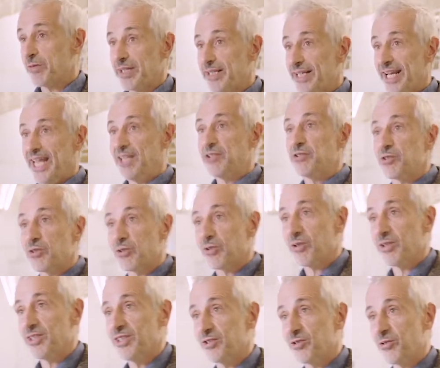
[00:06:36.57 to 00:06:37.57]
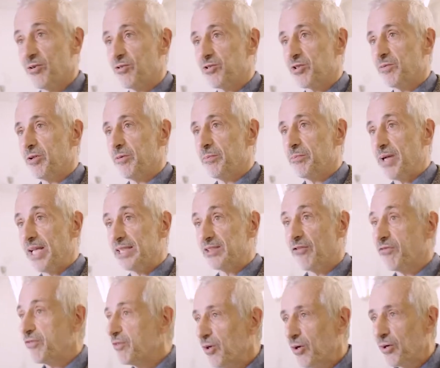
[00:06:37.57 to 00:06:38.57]
where nature is also more present.
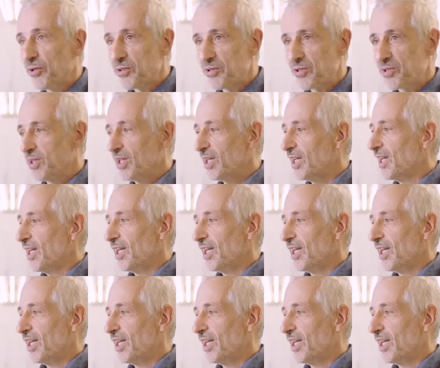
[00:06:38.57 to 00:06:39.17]
Of course,